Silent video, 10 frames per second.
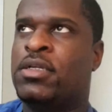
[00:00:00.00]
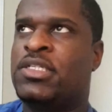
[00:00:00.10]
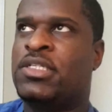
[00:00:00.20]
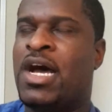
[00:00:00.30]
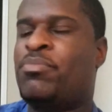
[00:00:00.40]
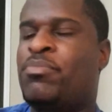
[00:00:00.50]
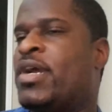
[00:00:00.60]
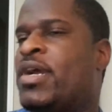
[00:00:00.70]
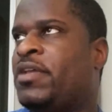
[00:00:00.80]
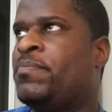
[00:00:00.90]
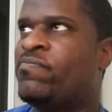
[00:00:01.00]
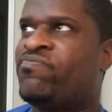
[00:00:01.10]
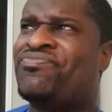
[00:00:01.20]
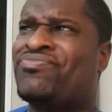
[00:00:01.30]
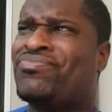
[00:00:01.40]
Tom Brady,
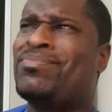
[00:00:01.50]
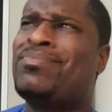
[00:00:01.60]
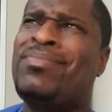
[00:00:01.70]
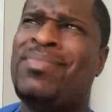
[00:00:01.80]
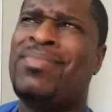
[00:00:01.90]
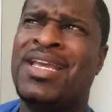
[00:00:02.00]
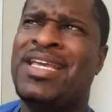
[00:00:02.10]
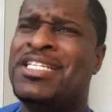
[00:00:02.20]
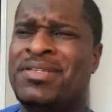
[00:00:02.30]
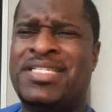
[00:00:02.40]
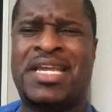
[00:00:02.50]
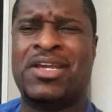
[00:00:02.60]
he's been taking